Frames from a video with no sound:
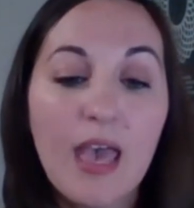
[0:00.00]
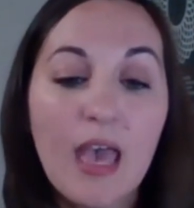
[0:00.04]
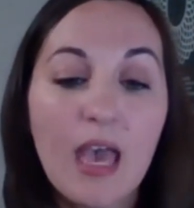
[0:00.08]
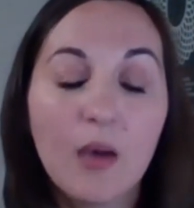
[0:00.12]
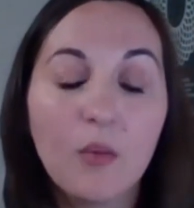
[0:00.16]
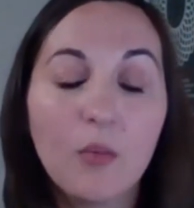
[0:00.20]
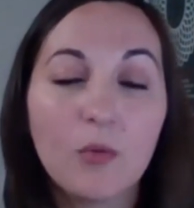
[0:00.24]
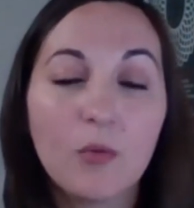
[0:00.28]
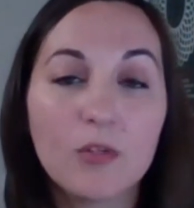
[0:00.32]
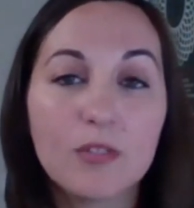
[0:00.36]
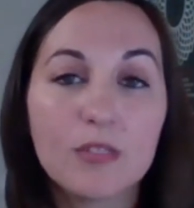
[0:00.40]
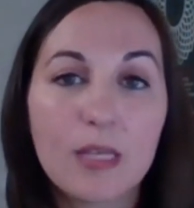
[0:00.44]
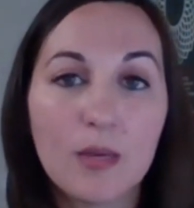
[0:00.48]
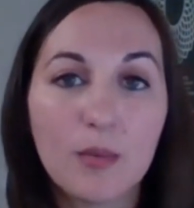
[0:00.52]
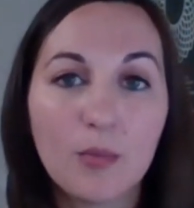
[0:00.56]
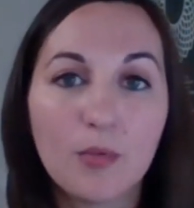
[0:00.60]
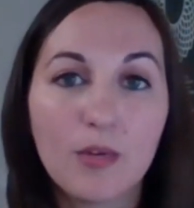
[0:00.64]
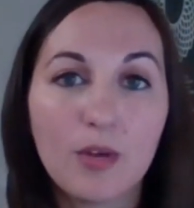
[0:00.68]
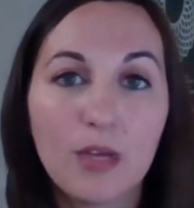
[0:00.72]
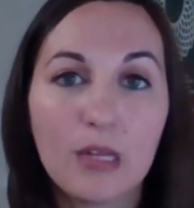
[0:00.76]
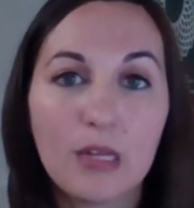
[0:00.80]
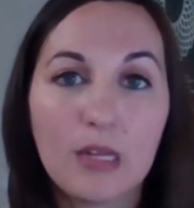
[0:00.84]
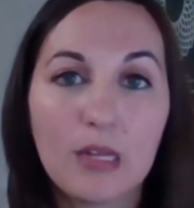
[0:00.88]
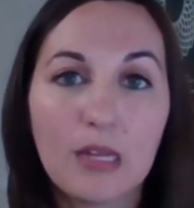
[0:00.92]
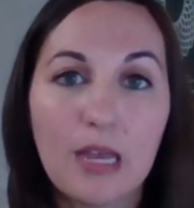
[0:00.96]
And we're
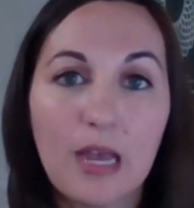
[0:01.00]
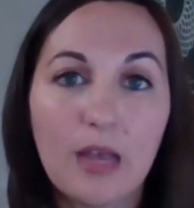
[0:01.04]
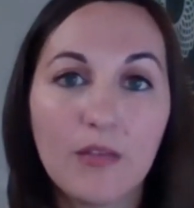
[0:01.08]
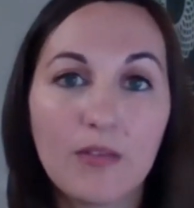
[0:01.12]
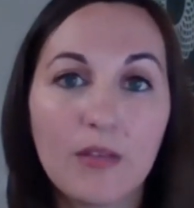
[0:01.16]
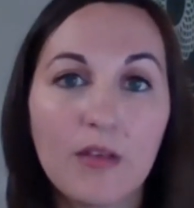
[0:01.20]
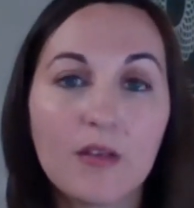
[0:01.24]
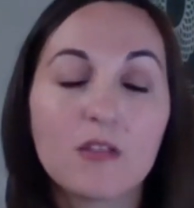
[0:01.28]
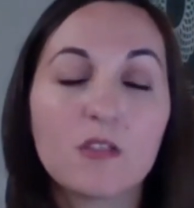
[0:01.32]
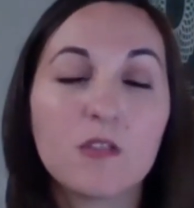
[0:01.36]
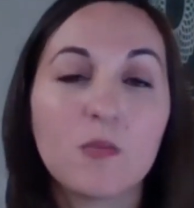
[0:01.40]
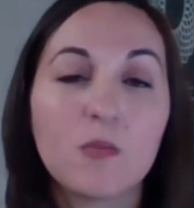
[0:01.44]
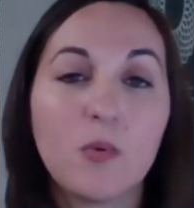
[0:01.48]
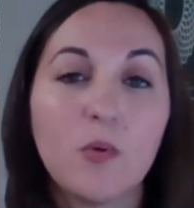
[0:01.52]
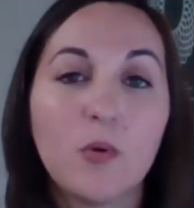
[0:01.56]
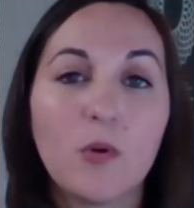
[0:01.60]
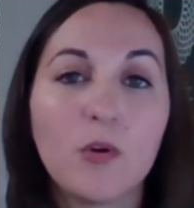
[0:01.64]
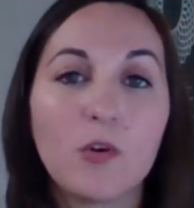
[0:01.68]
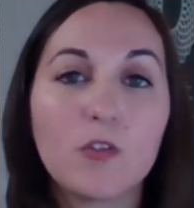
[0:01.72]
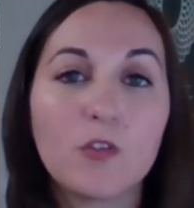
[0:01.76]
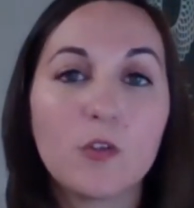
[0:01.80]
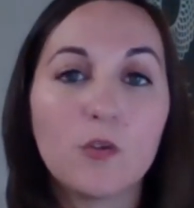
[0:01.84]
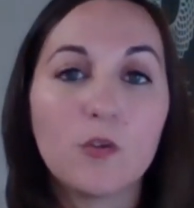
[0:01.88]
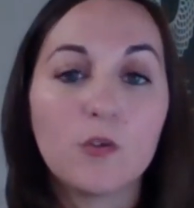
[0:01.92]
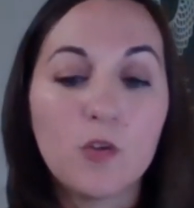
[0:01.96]
separating out that
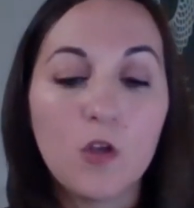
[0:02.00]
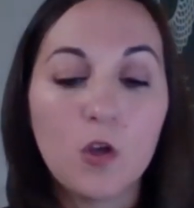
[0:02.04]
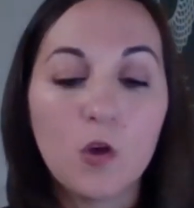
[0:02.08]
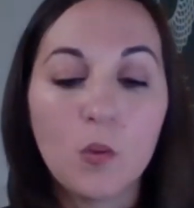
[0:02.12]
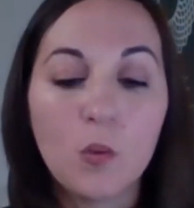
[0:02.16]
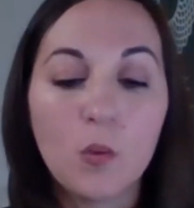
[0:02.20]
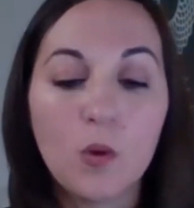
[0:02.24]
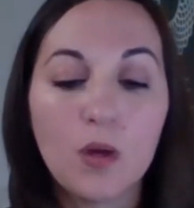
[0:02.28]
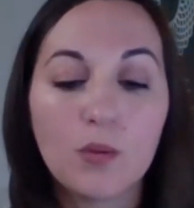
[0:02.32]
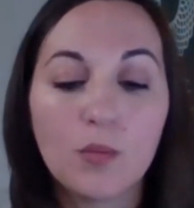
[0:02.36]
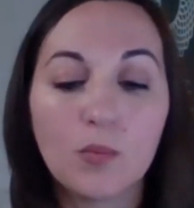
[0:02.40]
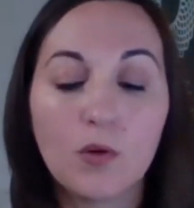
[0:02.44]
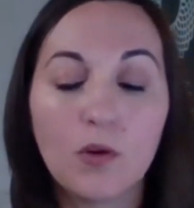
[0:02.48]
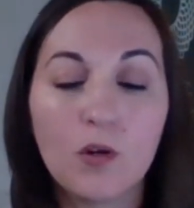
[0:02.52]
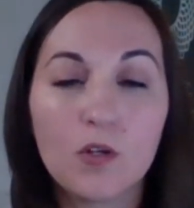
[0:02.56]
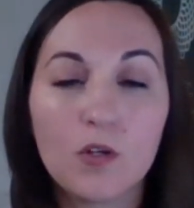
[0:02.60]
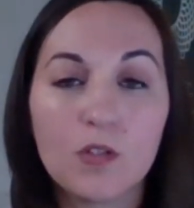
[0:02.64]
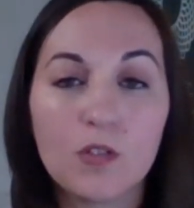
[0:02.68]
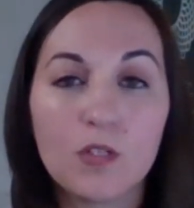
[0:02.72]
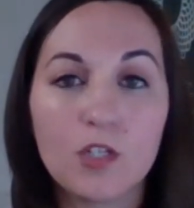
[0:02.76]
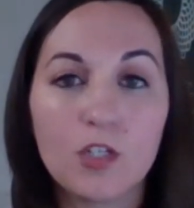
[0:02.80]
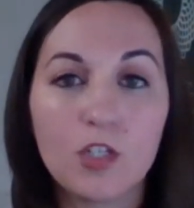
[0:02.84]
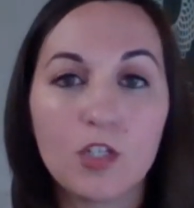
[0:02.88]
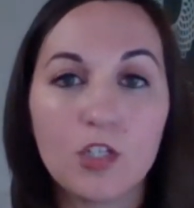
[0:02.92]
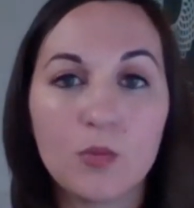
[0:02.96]
support. So no one
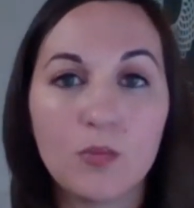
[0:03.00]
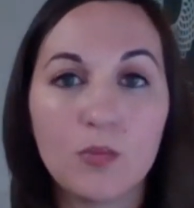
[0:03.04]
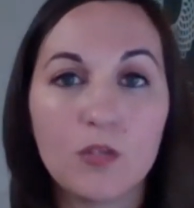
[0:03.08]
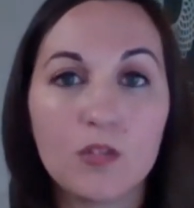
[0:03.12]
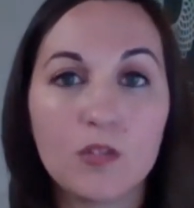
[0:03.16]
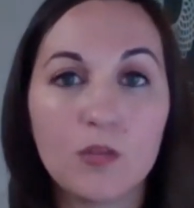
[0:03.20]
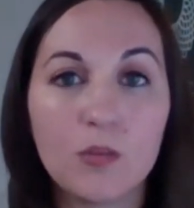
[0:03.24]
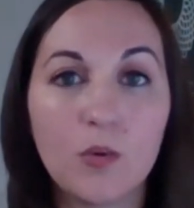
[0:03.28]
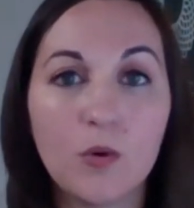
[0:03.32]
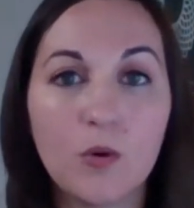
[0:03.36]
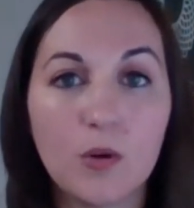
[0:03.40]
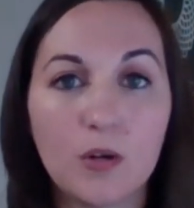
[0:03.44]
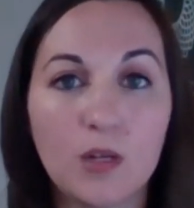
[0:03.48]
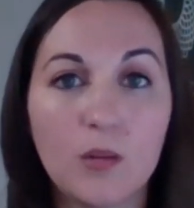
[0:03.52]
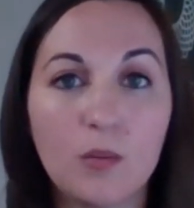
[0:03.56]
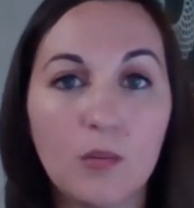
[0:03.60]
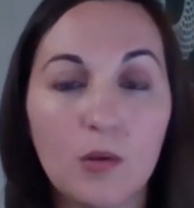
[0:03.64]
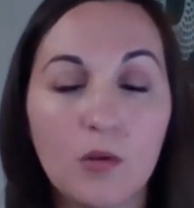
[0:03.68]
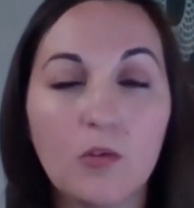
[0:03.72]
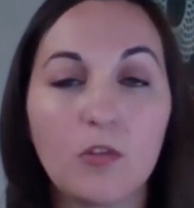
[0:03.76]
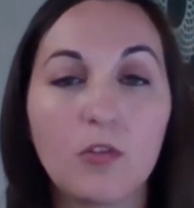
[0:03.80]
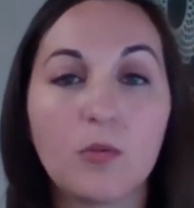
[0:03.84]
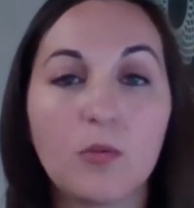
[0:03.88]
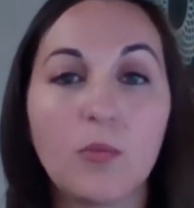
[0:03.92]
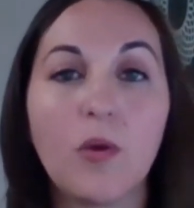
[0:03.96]
person should be supporting
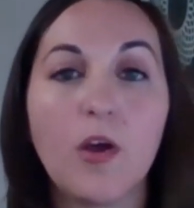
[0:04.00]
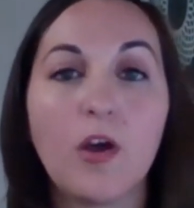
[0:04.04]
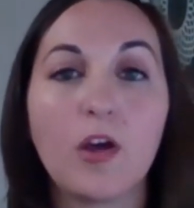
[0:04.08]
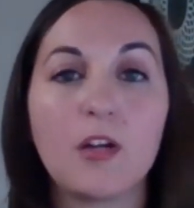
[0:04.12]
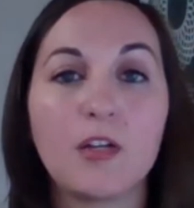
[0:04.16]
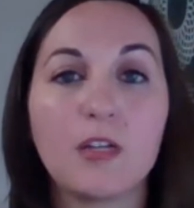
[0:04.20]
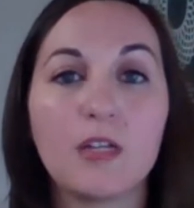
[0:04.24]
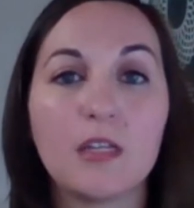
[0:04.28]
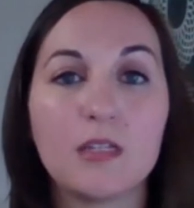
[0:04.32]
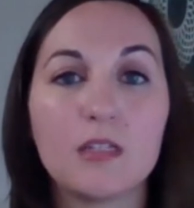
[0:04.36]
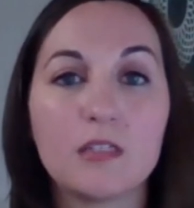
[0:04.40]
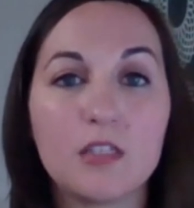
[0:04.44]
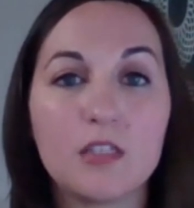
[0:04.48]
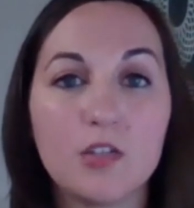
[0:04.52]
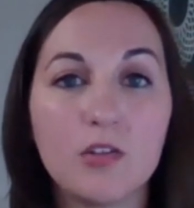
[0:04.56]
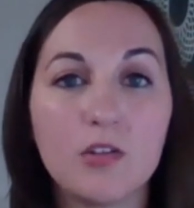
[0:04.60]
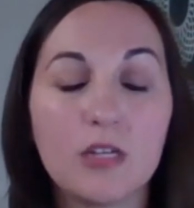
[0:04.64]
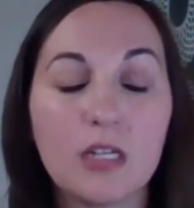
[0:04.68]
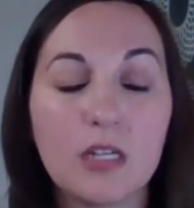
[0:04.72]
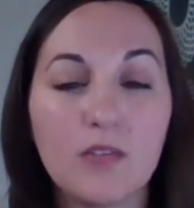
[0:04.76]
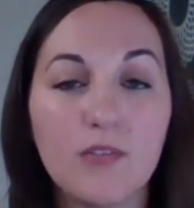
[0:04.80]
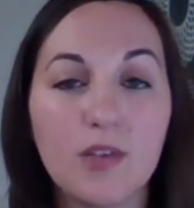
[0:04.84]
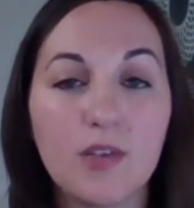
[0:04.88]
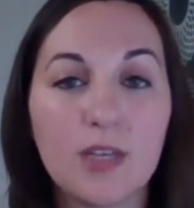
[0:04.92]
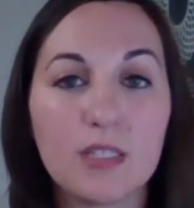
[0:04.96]
both parties
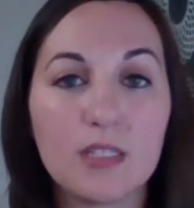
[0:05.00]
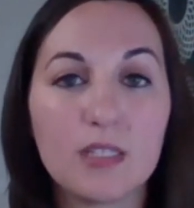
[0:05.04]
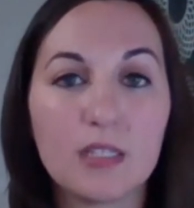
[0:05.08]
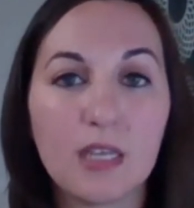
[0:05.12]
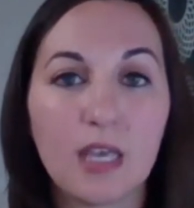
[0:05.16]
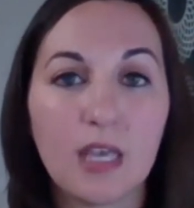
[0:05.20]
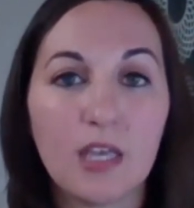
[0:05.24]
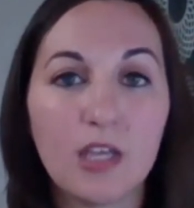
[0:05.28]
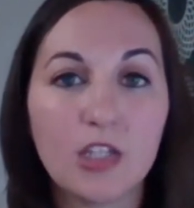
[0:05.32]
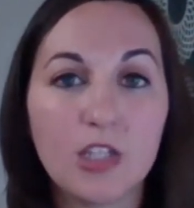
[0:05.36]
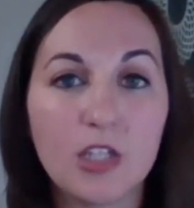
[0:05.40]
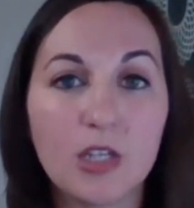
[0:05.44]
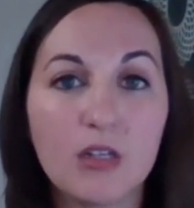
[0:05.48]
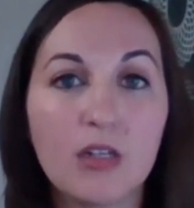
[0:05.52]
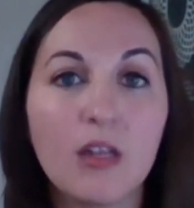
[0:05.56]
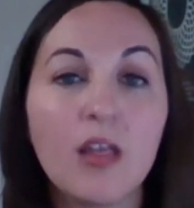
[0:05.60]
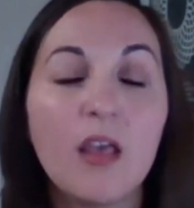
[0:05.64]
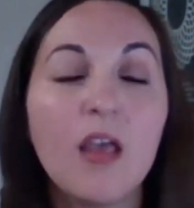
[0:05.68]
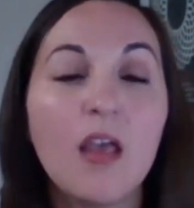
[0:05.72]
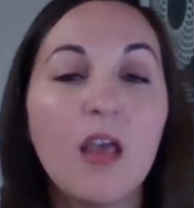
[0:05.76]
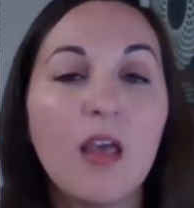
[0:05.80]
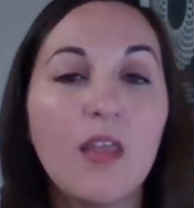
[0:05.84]
during an investigation.